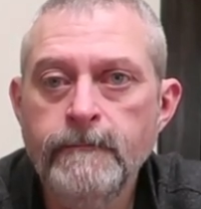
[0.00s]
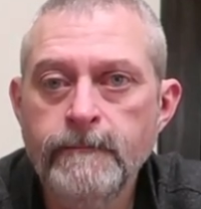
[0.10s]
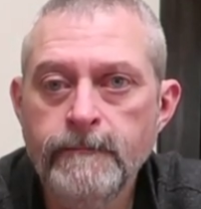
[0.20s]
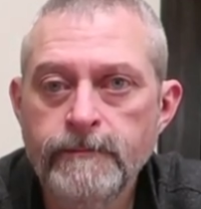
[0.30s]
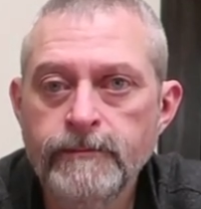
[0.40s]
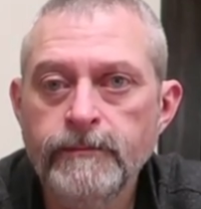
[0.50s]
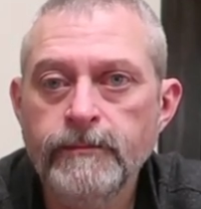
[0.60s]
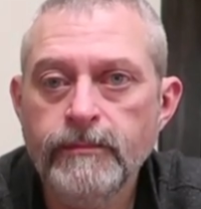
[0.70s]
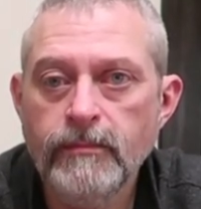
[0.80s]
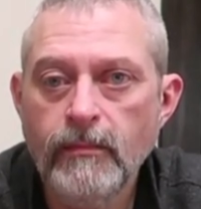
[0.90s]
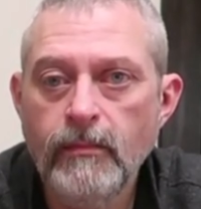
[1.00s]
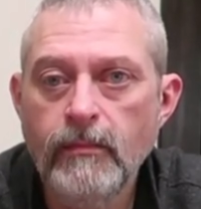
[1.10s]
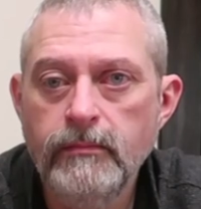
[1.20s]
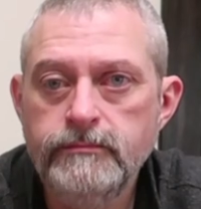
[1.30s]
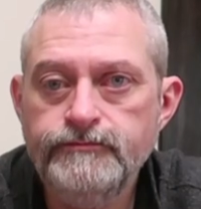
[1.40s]

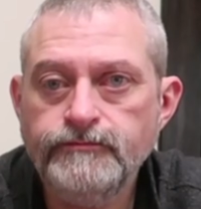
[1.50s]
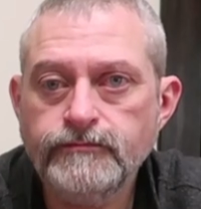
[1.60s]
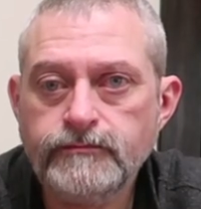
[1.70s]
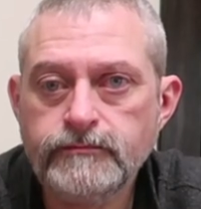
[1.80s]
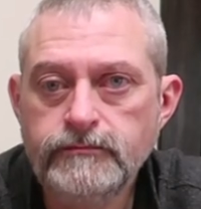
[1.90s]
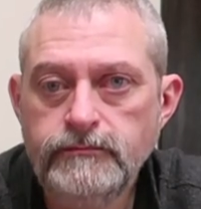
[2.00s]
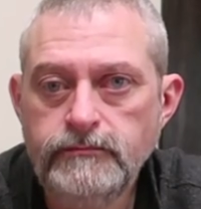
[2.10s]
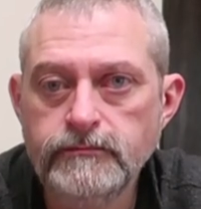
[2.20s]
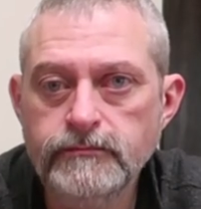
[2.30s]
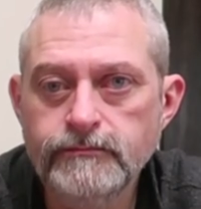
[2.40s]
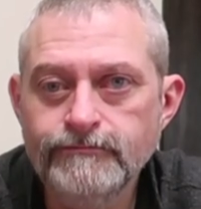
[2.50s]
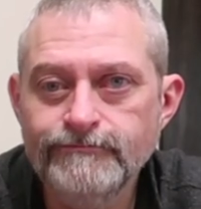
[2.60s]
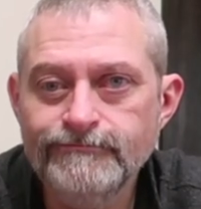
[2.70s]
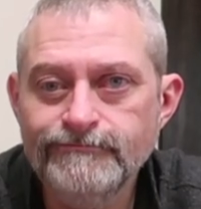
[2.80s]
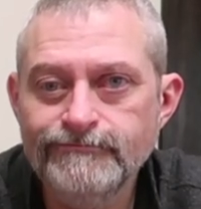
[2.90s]

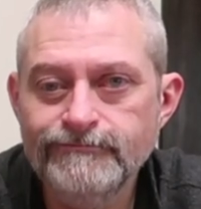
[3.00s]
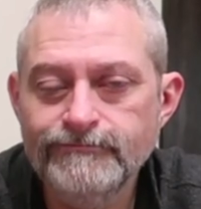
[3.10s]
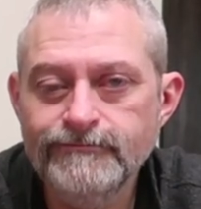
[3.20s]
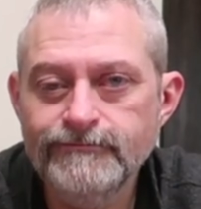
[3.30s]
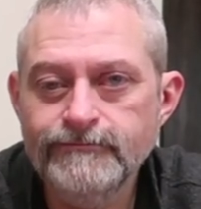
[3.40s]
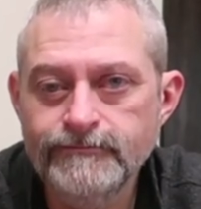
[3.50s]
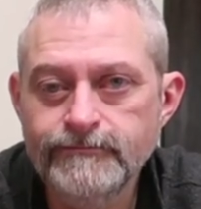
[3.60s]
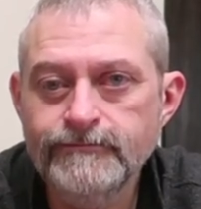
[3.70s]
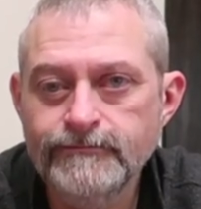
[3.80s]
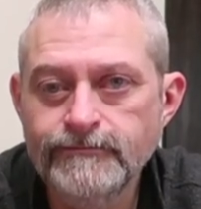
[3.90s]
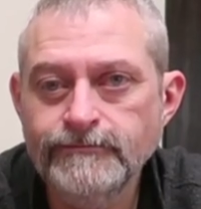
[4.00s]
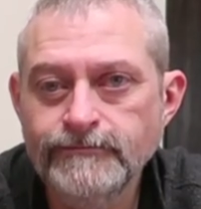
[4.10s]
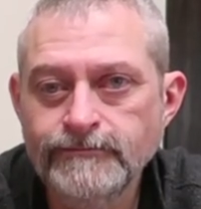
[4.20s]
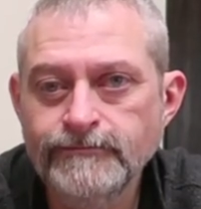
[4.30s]
This person isn't speaking.